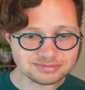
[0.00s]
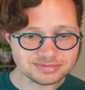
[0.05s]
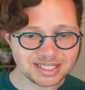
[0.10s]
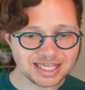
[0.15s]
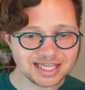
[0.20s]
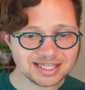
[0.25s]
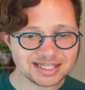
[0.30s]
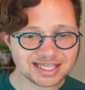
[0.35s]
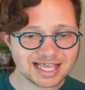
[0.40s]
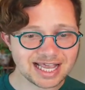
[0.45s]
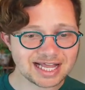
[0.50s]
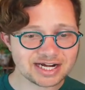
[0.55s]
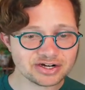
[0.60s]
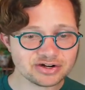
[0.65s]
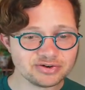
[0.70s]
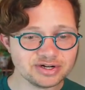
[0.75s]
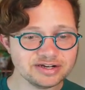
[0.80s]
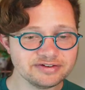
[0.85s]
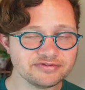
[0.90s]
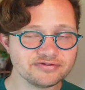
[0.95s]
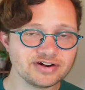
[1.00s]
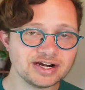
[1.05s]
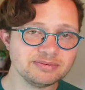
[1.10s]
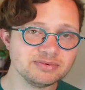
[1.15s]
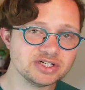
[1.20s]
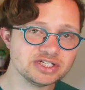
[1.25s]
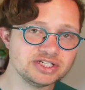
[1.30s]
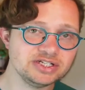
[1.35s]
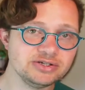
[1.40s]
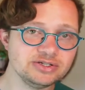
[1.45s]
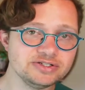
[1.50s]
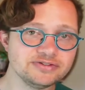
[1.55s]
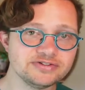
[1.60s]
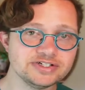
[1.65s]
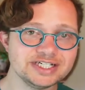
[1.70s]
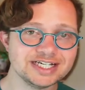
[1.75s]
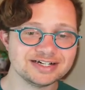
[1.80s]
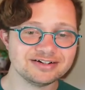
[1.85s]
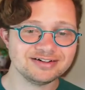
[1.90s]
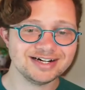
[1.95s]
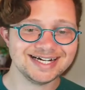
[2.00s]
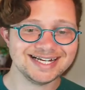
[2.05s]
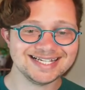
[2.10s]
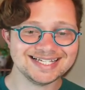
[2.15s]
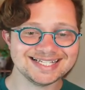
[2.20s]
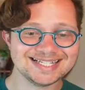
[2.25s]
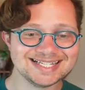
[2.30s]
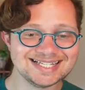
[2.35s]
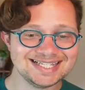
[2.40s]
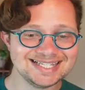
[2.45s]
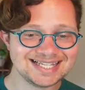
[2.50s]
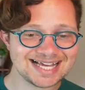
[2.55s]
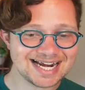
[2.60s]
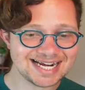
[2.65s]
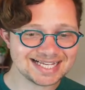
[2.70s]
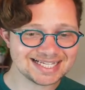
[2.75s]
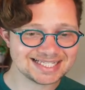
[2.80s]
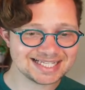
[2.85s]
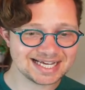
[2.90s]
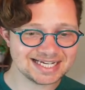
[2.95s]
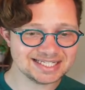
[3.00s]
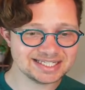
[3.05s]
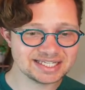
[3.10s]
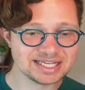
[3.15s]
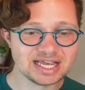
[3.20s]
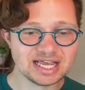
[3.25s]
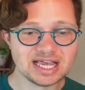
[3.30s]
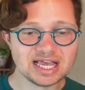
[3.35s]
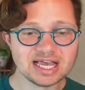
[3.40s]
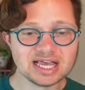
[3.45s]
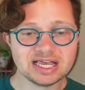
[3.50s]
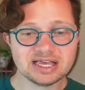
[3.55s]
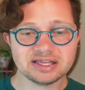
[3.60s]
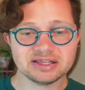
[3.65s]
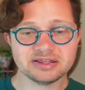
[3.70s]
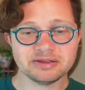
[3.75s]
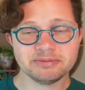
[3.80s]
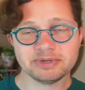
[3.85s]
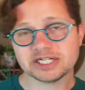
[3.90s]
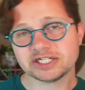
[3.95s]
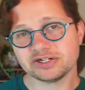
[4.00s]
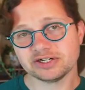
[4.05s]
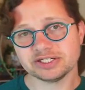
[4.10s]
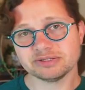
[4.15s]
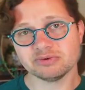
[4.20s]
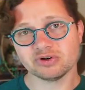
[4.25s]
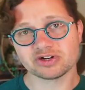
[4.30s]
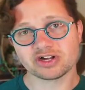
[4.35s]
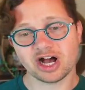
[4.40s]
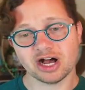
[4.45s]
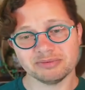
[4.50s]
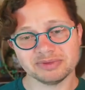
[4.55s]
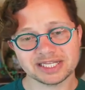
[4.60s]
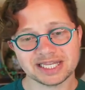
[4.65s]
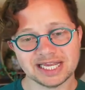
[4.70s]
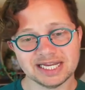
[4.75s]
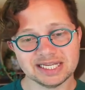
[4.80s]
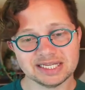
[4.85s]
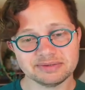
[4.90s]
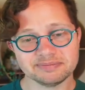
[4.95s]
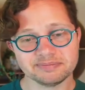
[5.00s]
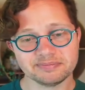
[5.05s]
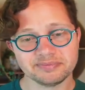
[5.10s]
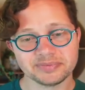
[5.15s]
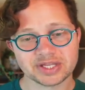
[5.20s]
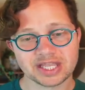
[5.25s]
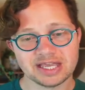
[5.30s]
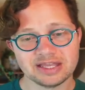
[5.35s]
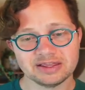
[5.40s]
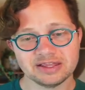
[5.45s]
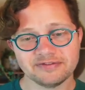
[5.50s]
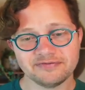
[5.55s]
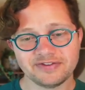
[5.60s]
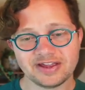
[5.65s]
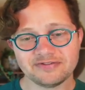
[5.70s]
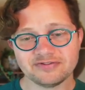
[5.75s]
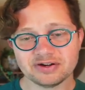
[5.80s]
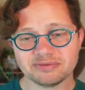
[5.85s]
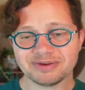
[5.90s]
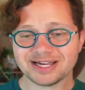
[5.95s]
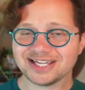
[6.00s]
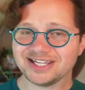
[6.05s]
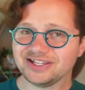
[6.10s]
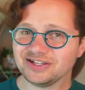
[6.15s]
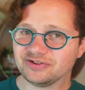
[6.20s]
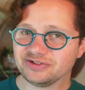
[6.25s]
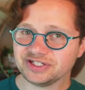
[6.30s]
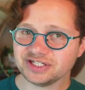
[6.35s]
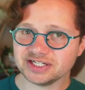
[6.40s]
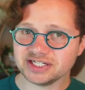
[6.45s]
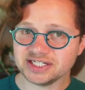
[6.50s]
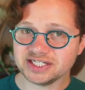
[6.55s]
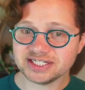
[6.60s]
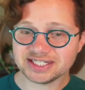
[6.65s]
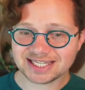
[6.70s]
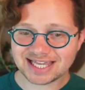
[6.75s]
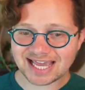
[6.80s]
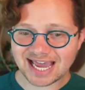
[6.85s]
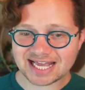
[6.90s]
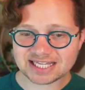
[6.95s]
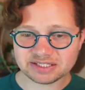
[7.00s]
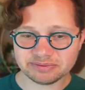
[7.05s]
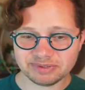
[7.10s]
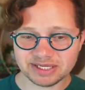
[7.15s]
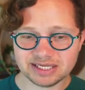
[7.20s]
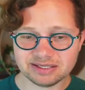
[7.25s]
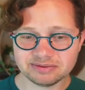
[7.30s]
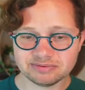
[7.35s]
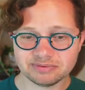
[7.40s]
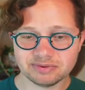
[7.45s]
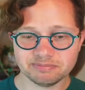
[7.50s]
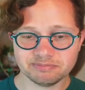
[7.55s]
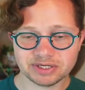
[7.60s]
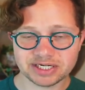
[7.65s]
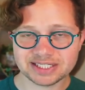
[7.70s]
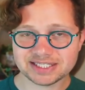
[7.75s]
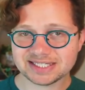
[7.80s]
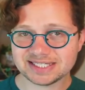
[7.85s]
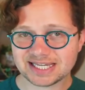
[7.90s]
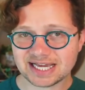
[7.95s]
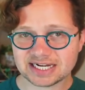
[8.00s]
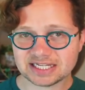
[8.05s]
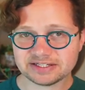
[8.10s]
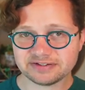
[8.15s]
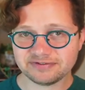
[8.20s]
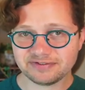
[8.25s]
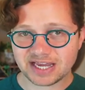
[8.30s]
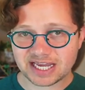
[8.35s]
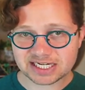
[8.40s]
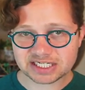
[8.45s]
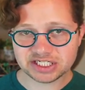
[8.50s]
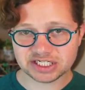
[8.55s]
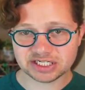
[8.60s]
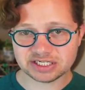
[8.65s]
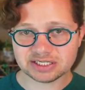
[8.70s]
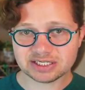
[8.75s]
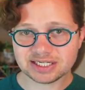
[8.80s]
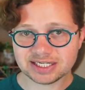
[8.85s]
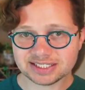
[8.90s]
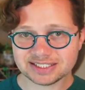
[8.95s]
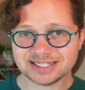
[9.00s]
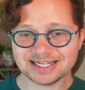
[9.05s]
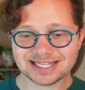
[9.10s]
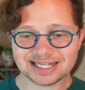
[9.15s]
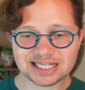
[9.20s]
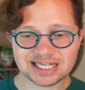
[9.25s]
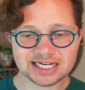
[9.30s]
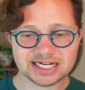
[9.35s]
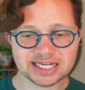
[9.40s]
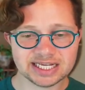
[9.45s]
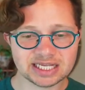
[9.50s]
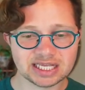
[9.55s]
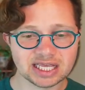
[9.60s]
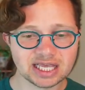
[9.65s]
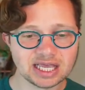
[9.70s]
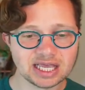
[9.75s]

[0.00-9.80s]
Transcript: In the category of frameworks used for generating static sites, the picture is more complicated. The favorite by usage is Gatsby, but its satisfaction is declining.